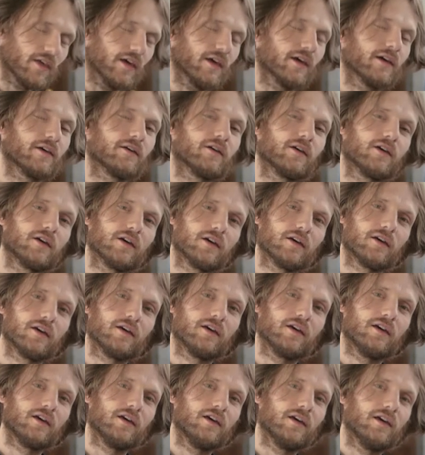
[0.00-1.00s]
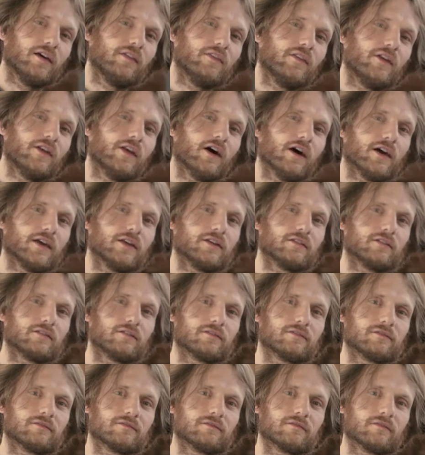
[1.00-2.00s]
there in the night,
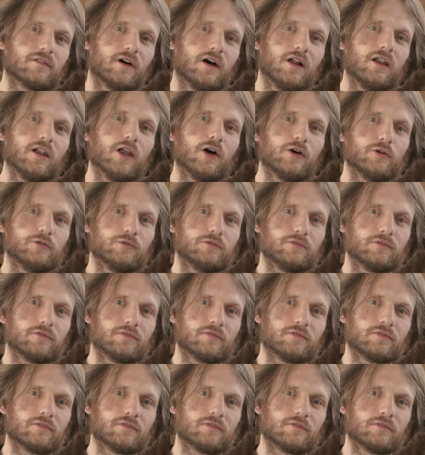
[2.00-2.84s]
alone,